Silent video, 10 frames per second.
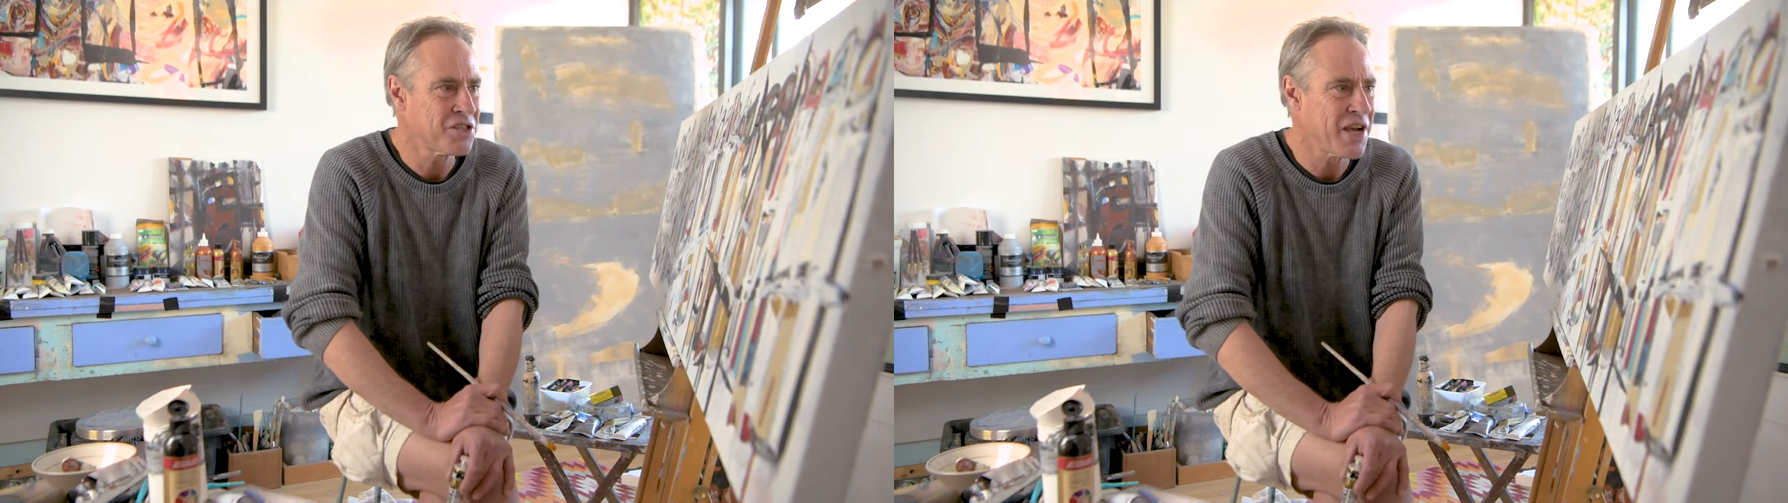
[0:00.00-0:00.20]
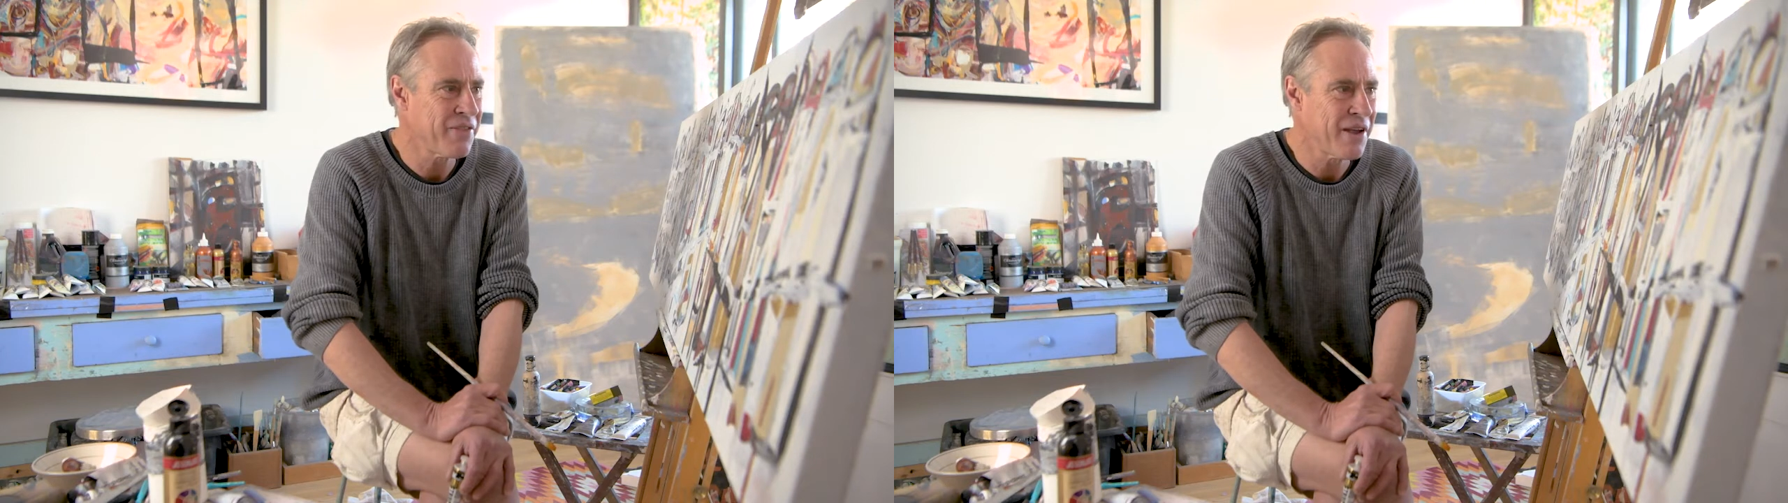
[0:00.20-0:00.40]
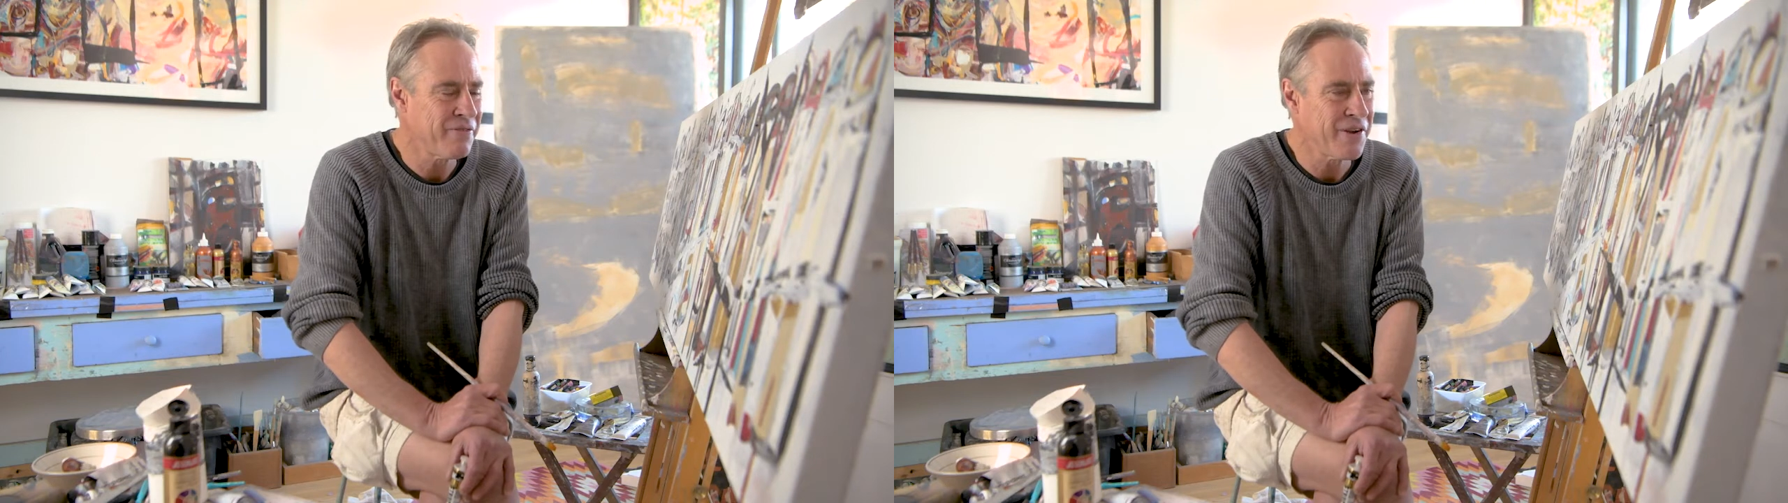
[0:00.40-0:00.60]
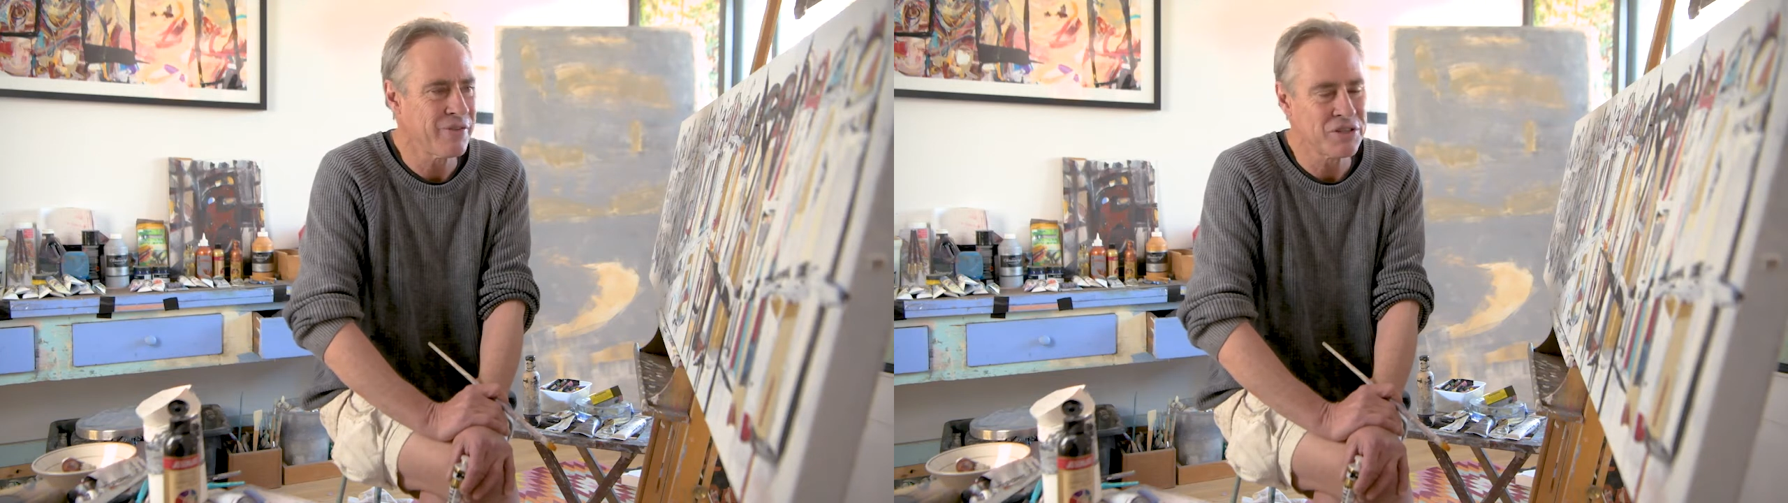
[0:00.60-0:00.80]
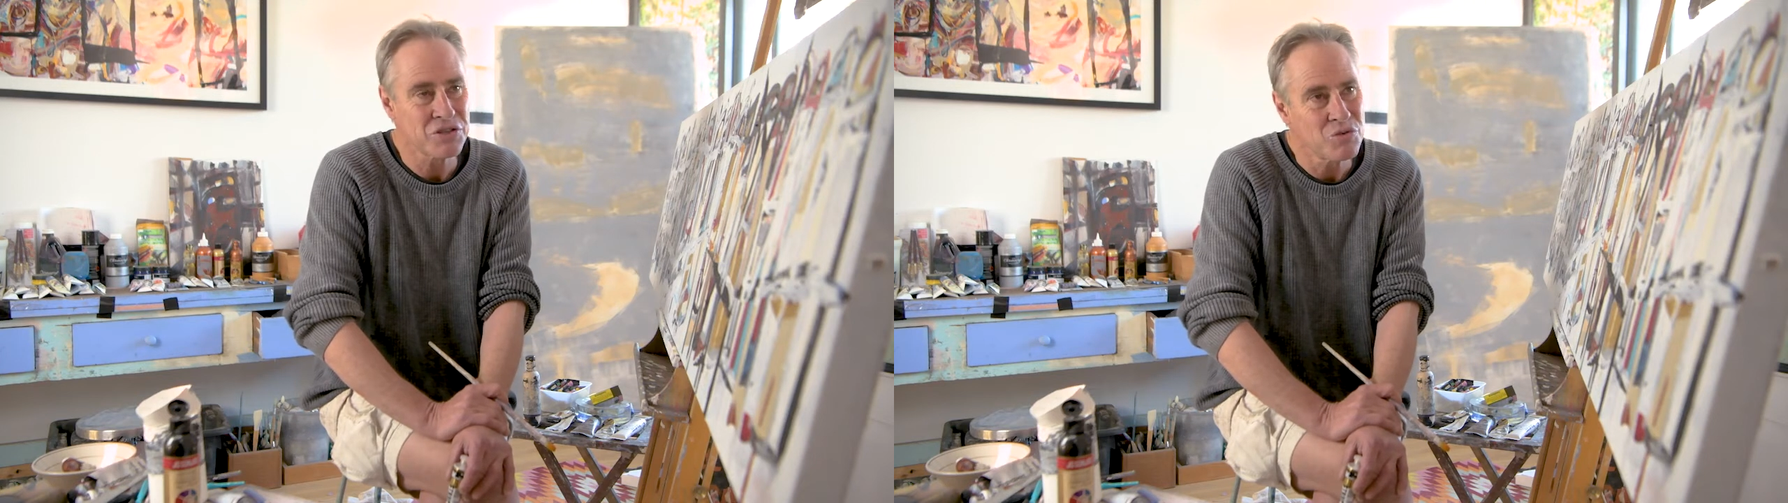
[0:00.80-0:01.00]
saying they'd
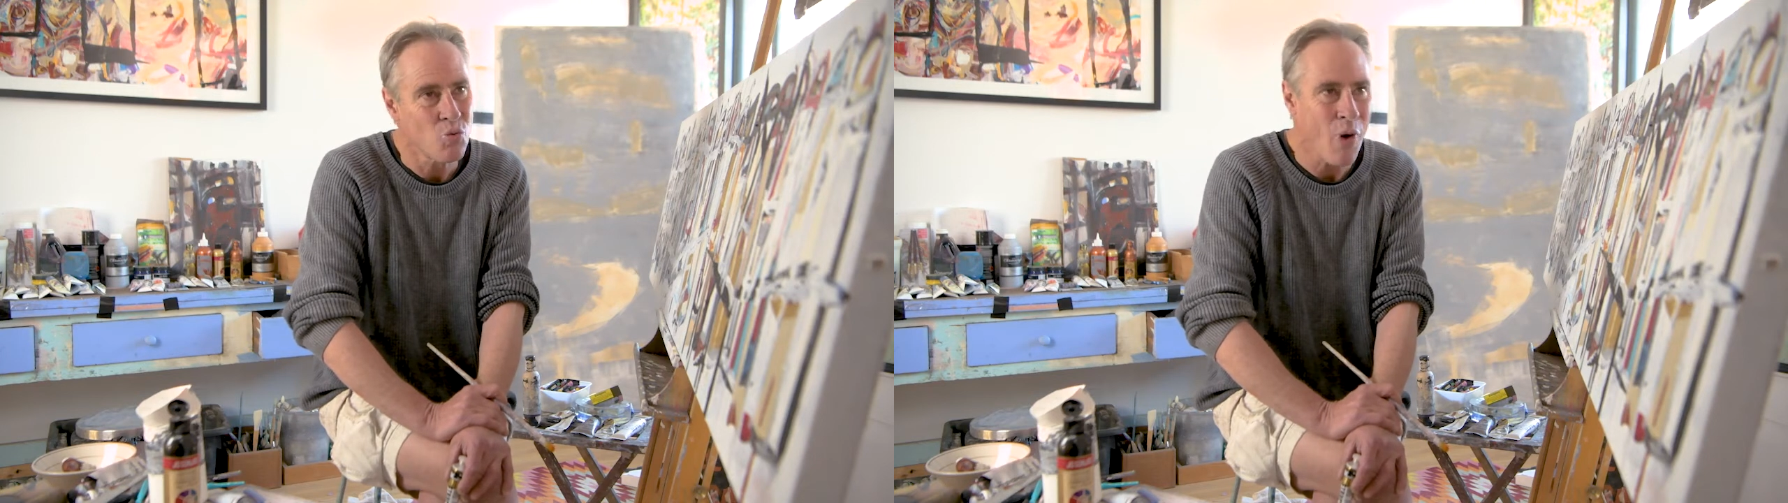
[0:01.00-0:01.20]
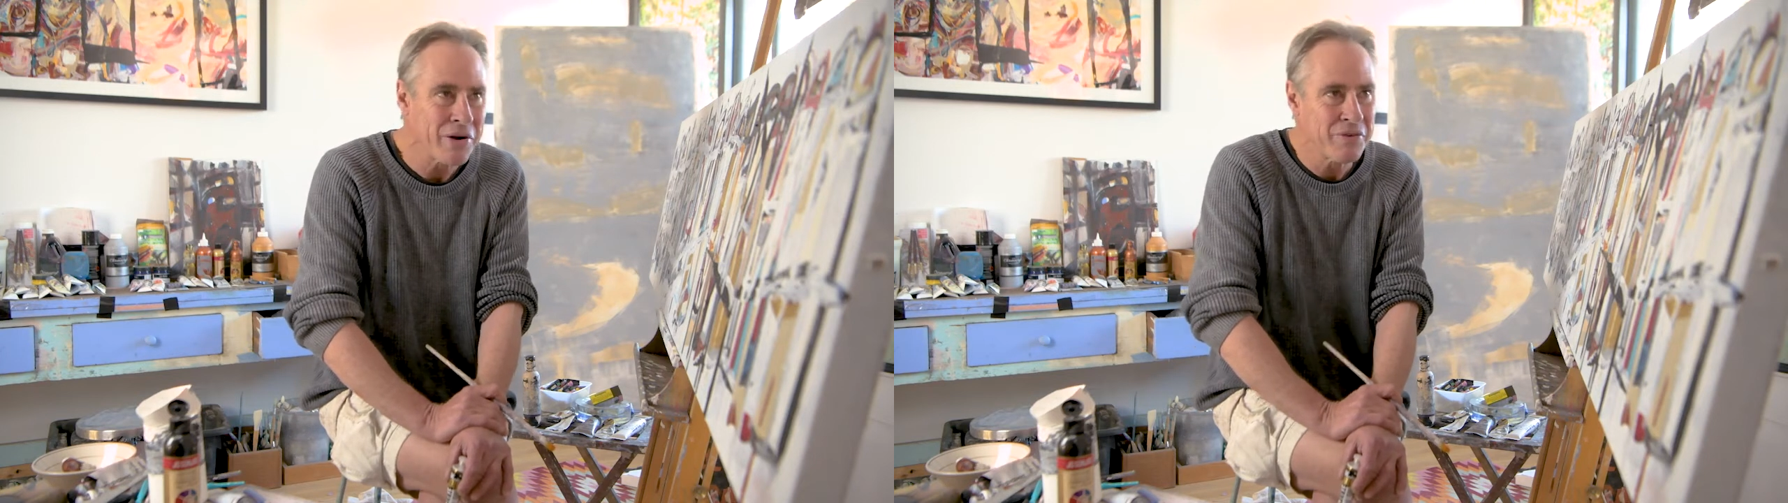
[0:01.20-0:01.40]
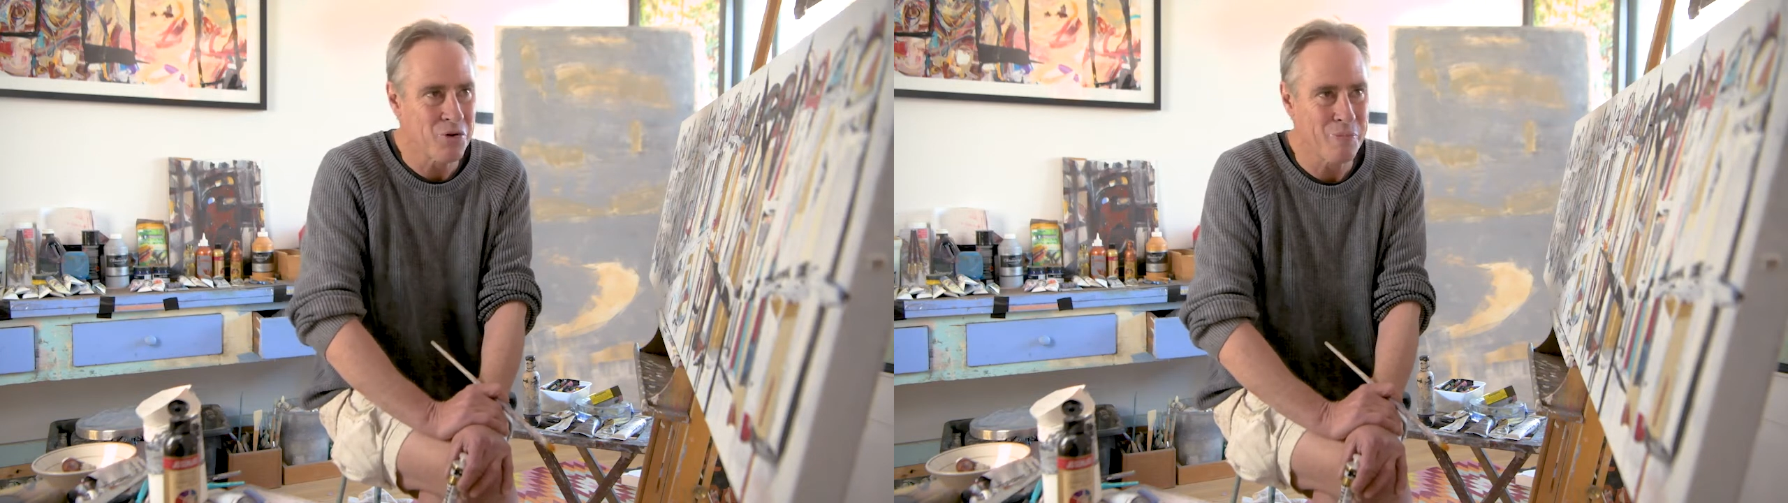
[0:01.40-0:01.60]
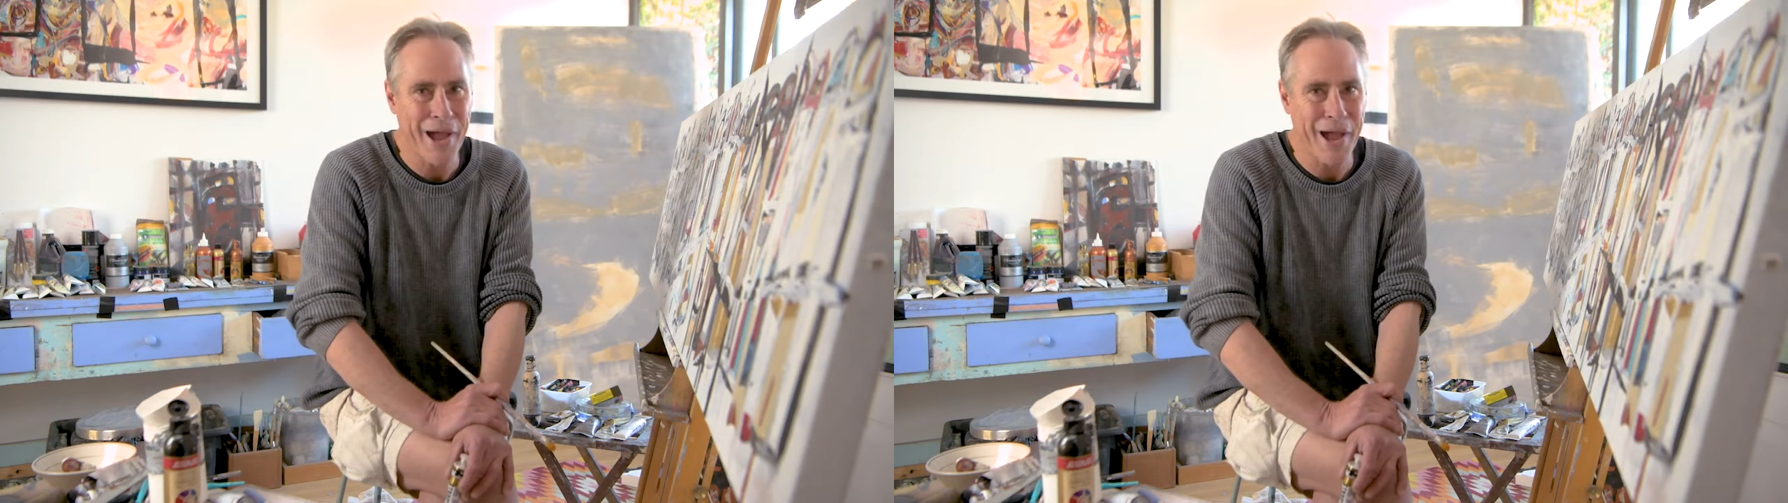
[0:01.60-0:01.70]
found this wonderful